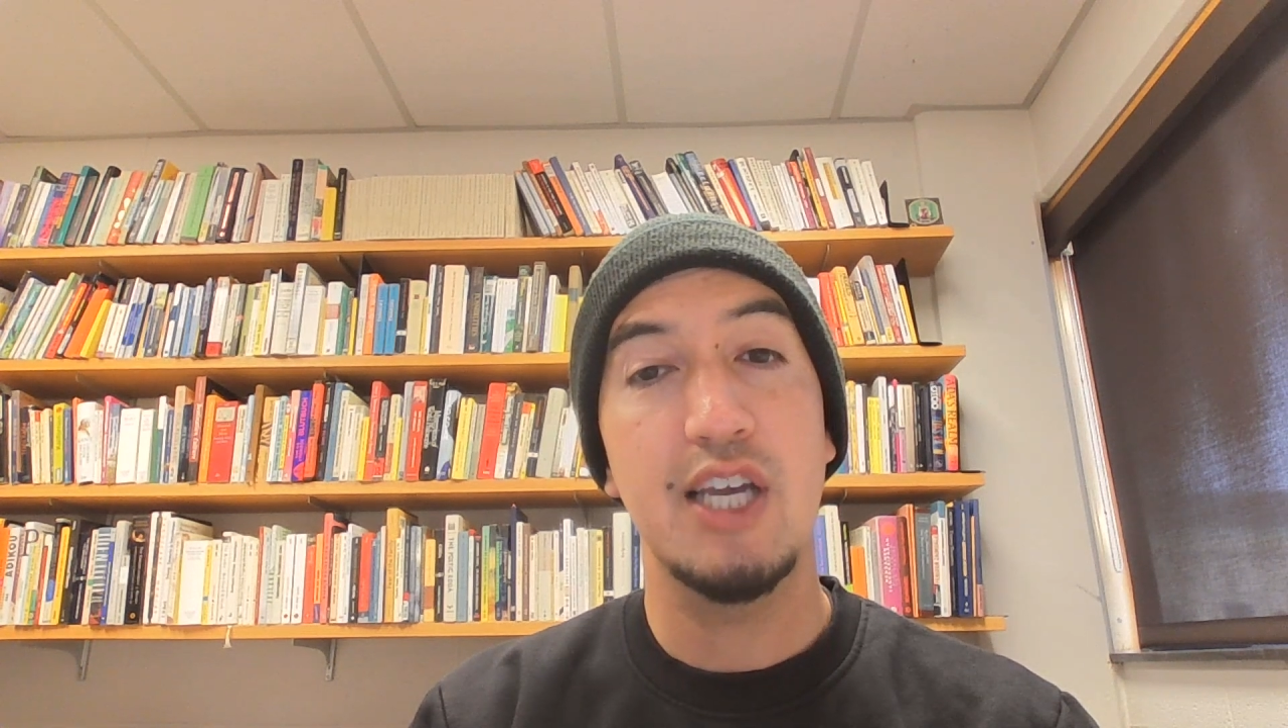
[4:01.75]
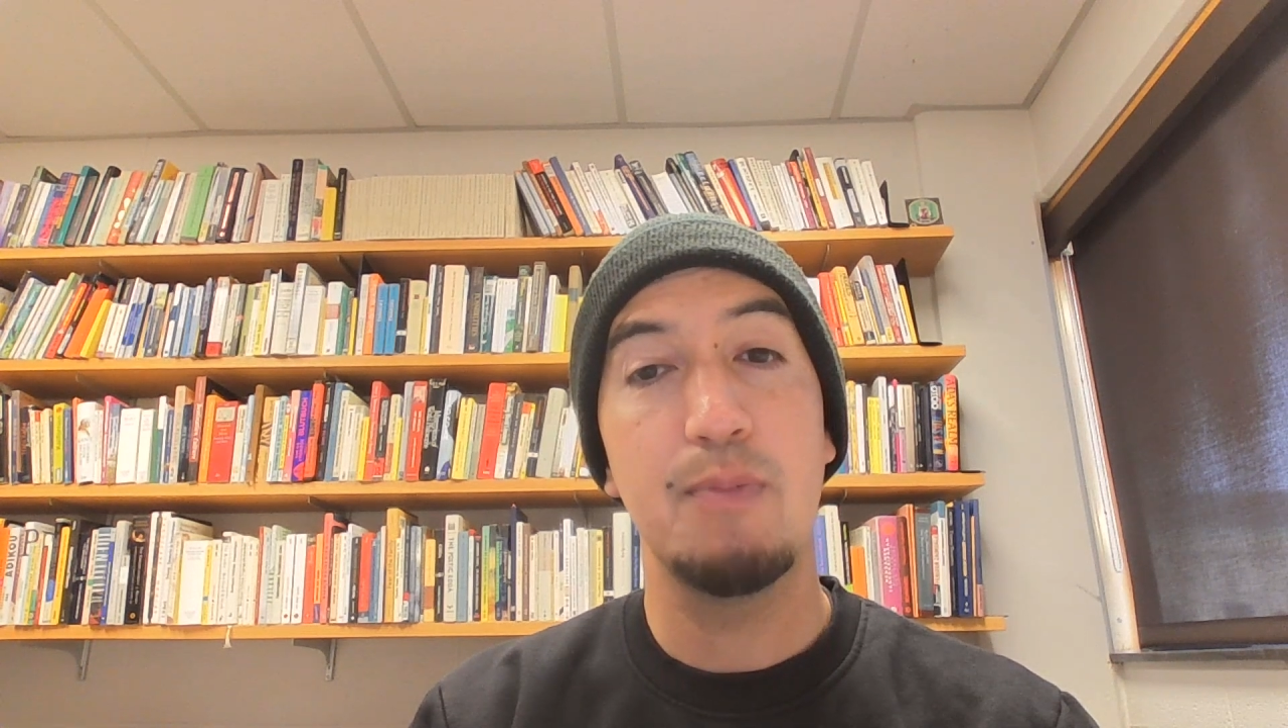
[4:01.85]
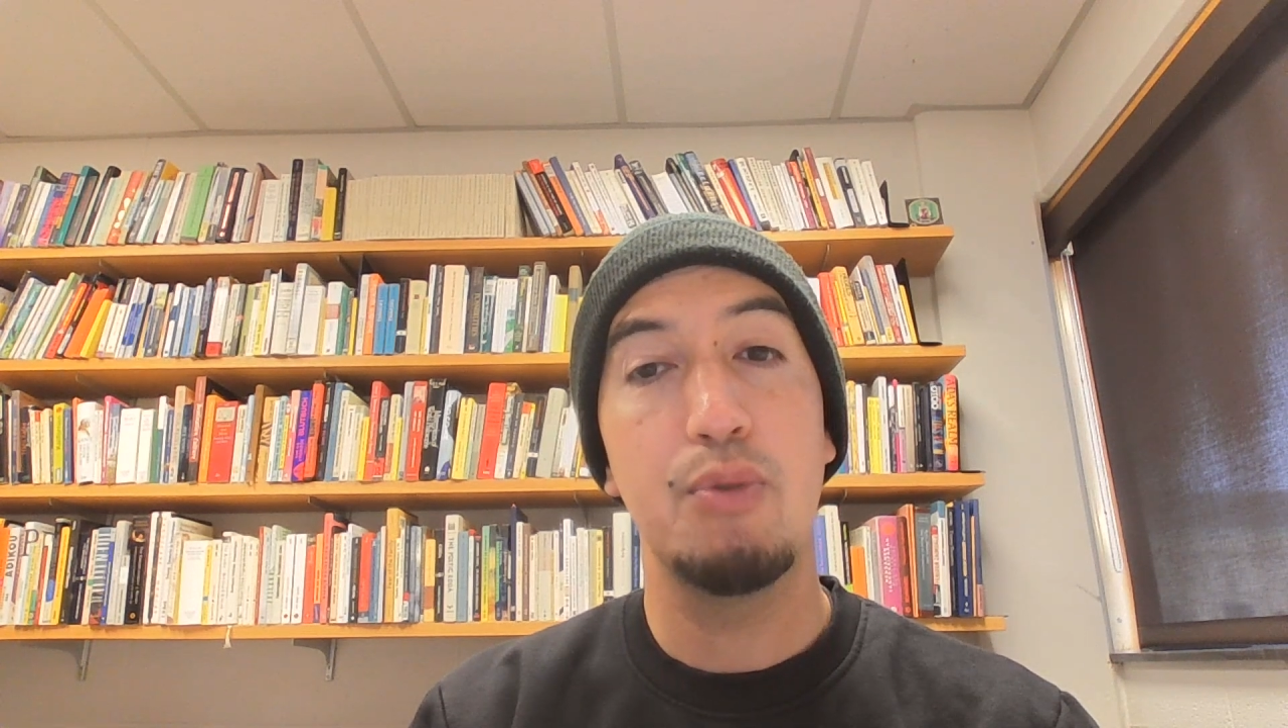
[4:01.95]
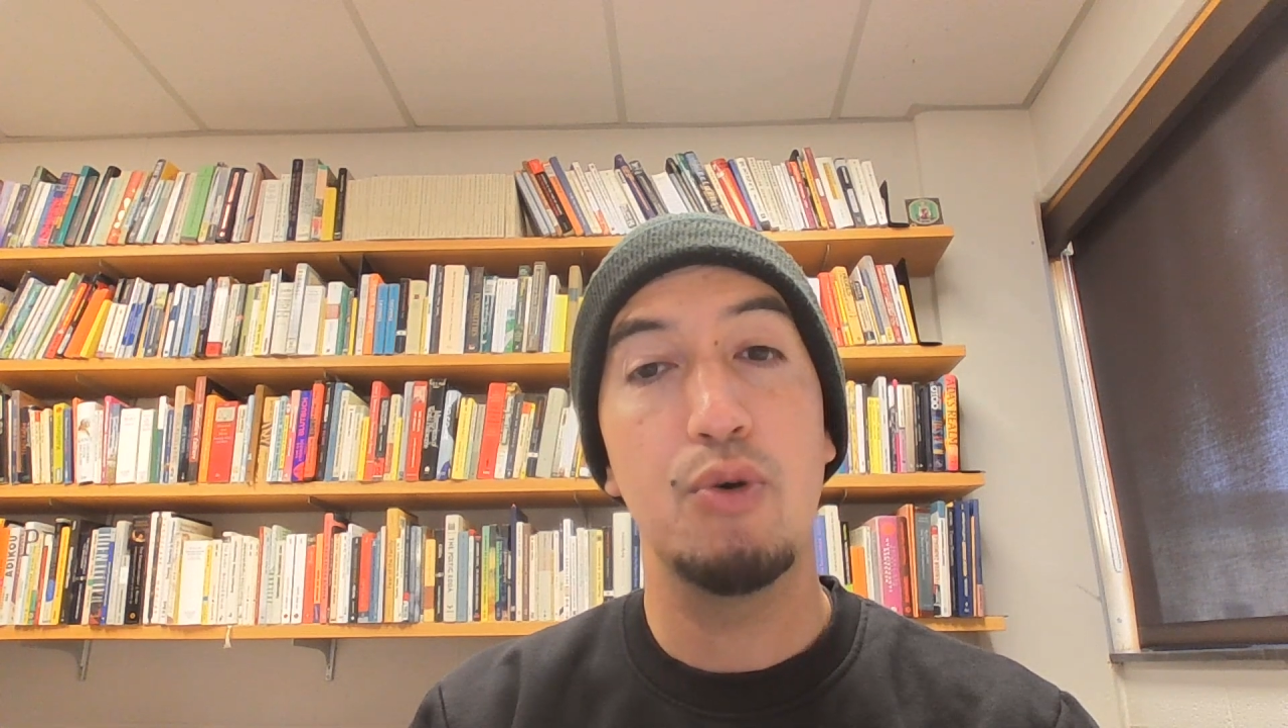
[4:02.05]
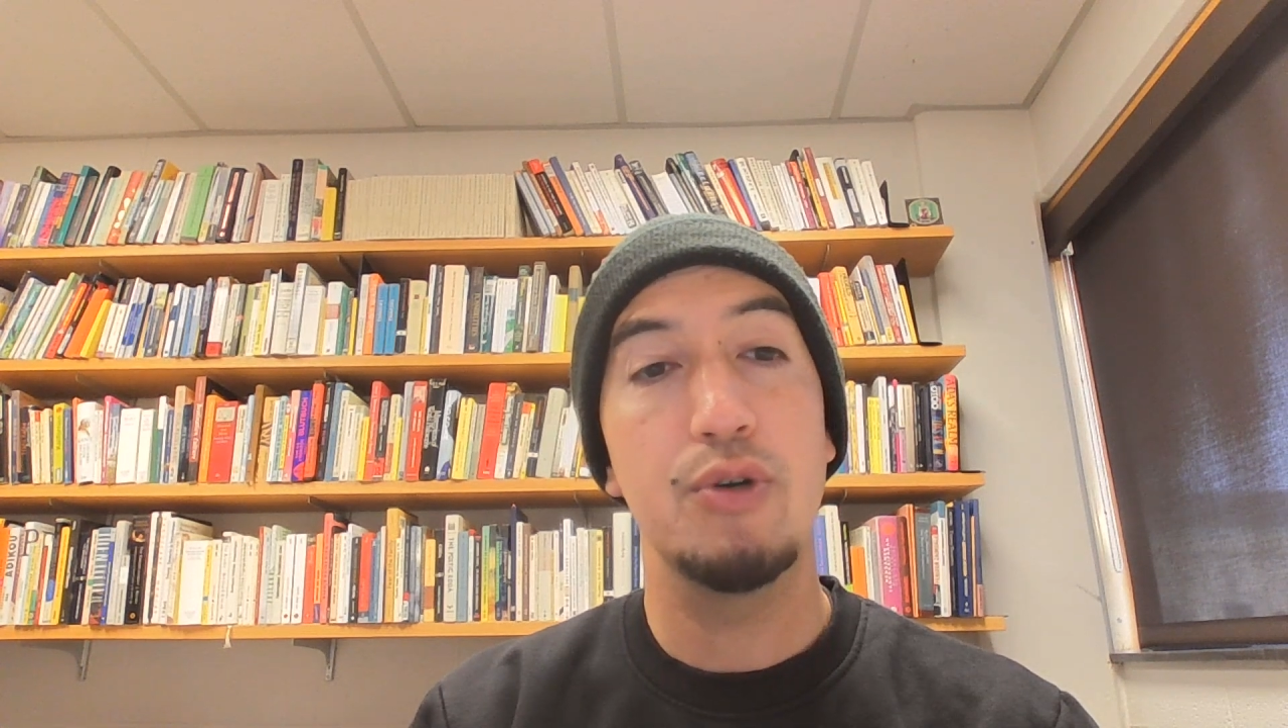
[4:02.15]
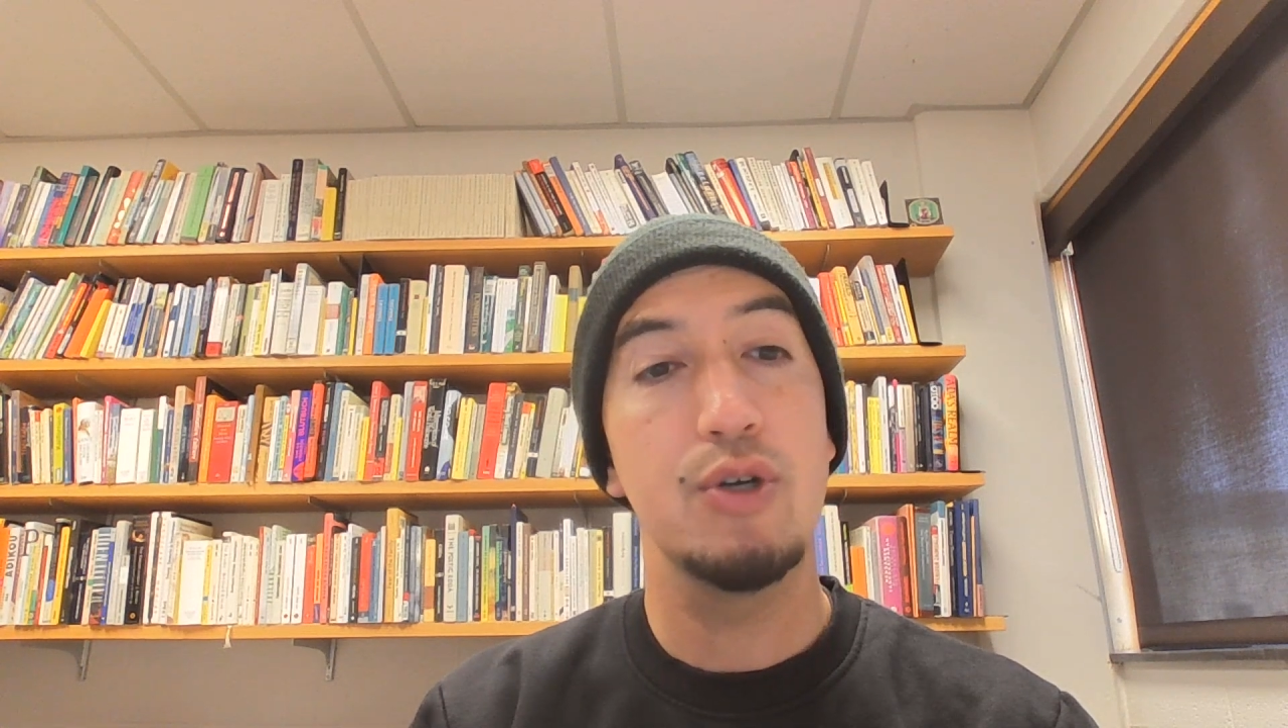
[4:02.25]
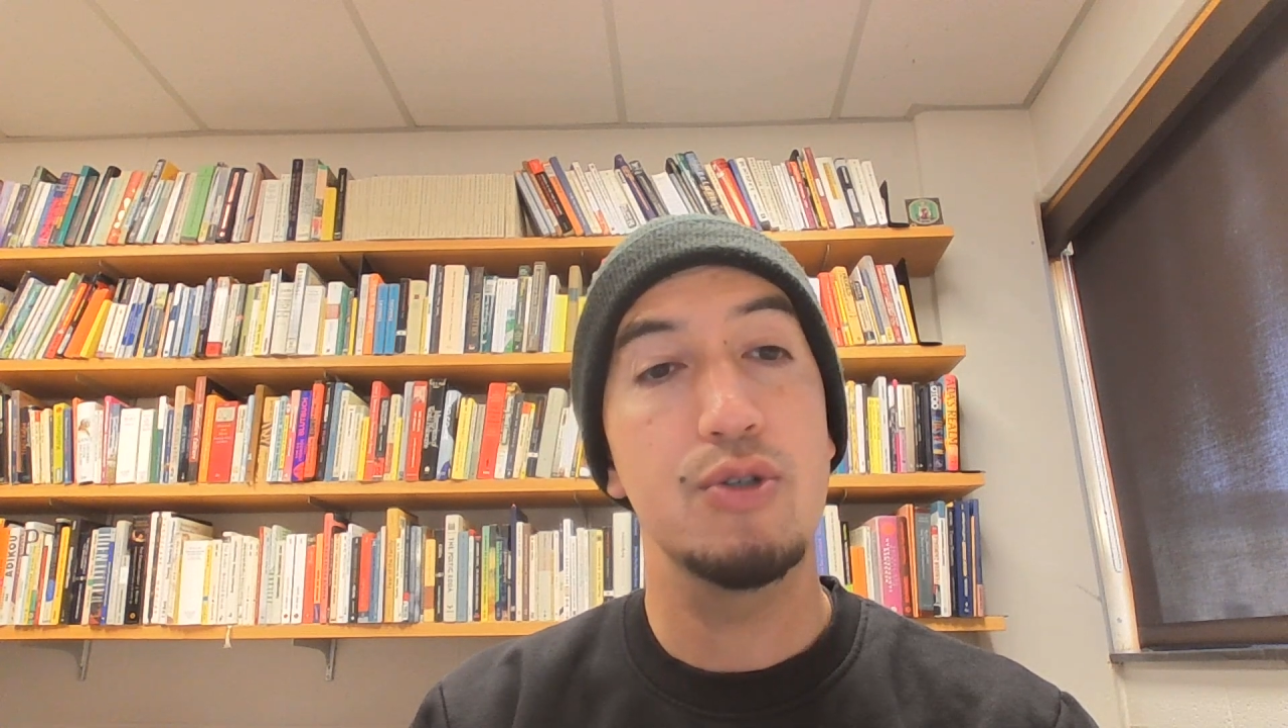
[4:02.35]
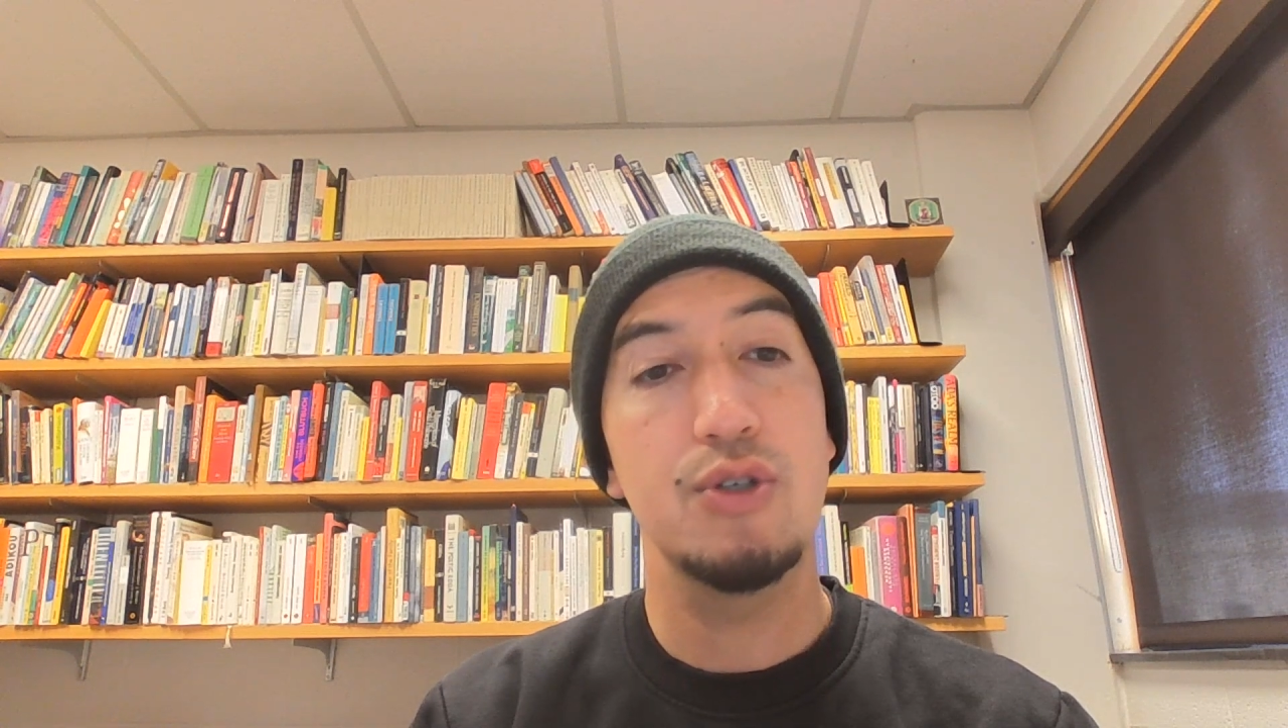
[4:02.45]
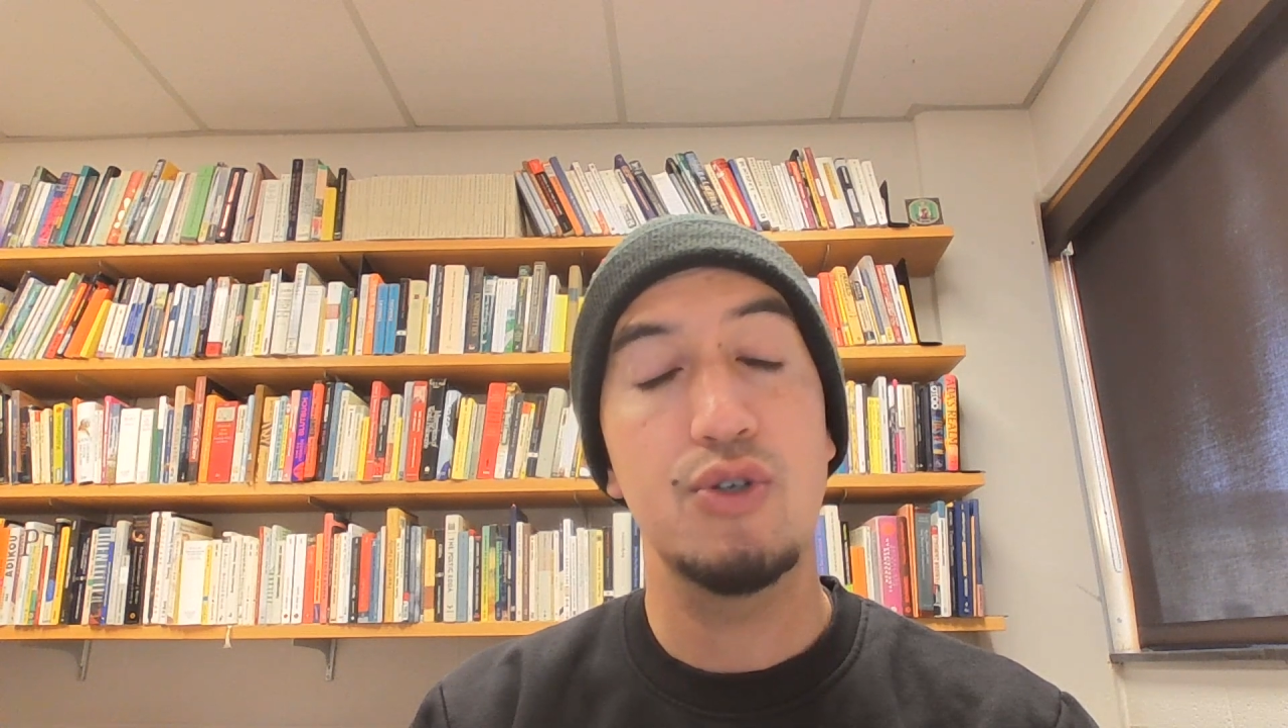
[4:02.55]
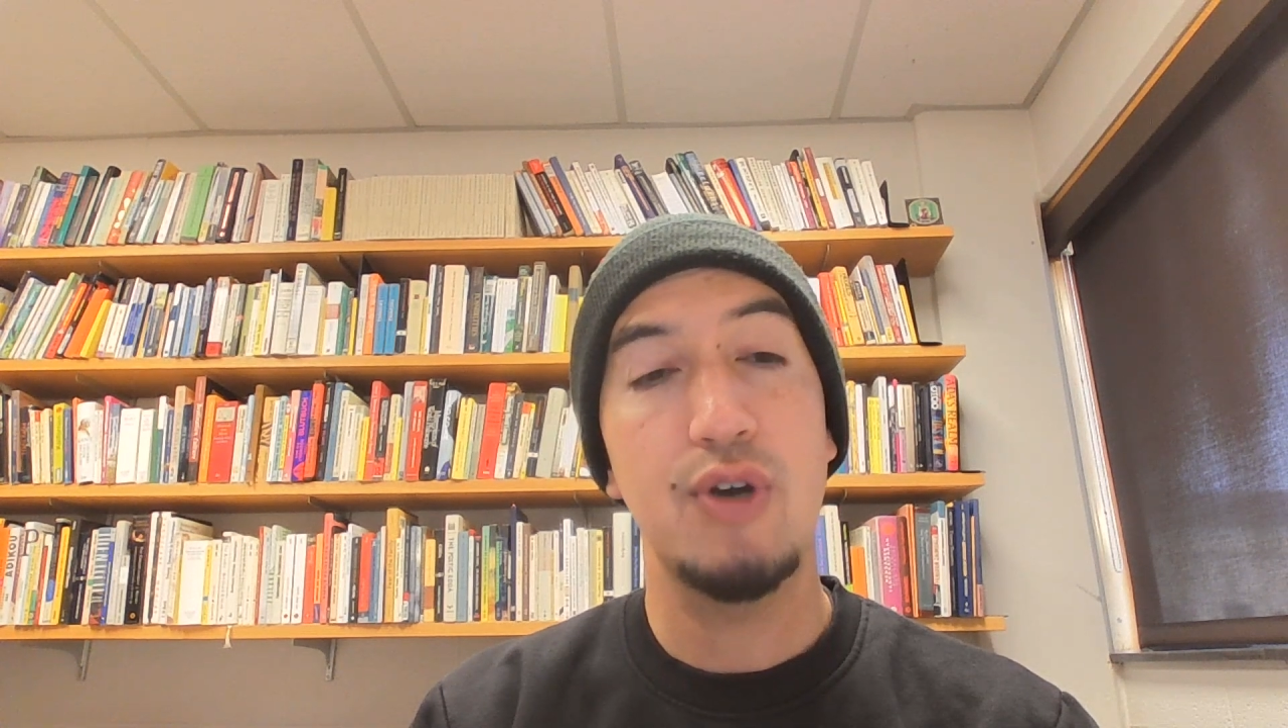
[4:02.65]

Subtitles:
like a bulldozer,